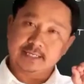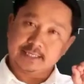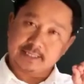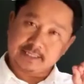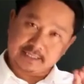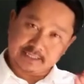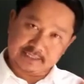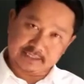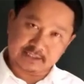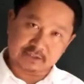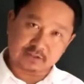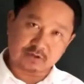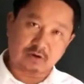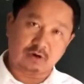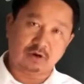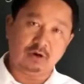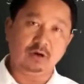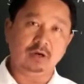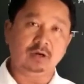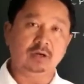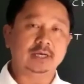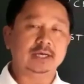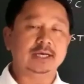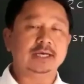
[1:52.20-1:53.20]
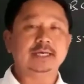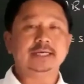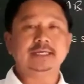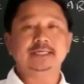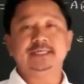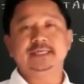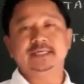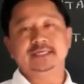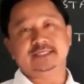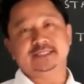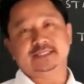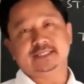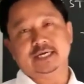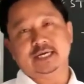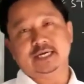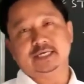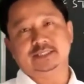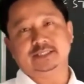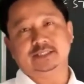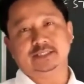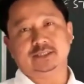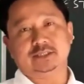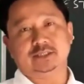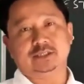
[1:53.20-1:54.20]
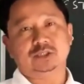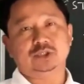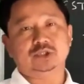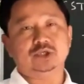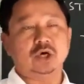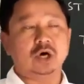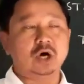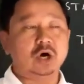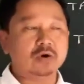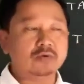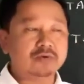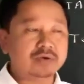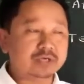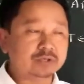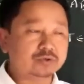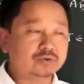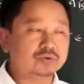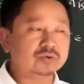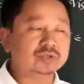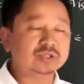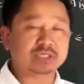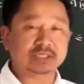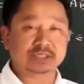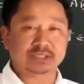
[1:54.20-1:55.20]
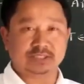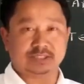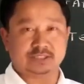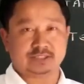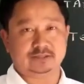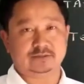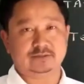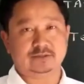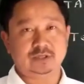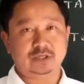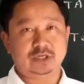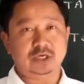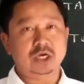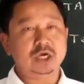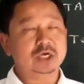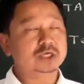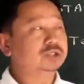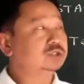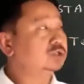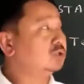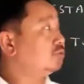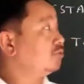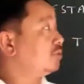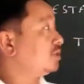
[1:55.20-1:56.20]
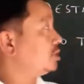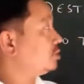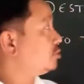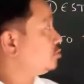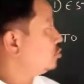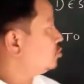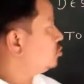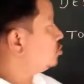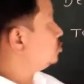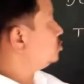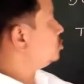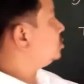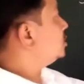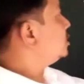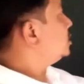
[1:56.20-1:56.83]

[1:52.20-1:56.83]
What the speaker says: is called de-starching. So how we do this? So we do